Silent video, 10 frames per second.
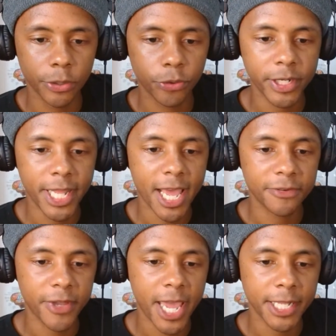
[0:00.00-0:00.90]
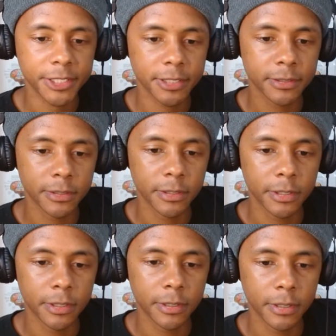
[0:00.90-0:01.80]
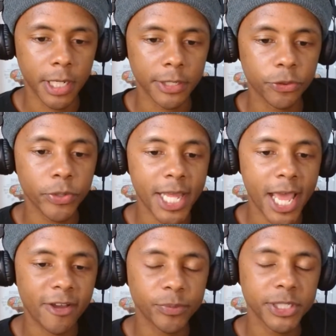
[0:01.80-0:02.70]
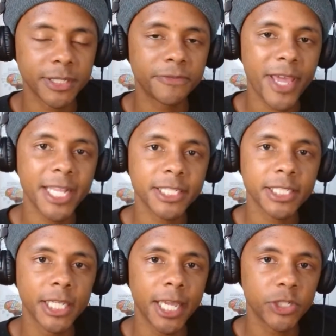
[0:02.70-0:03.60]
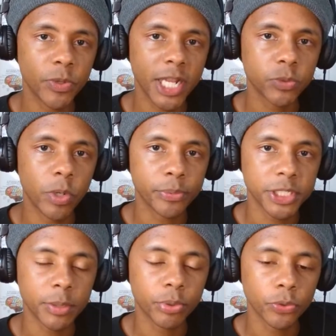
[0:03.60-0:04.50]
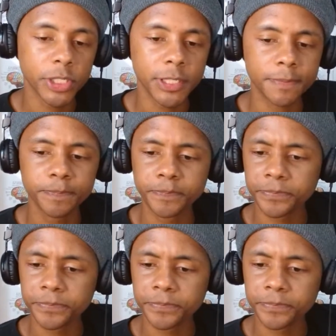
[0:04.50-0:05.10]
3.5% fats, as well as 1% protein,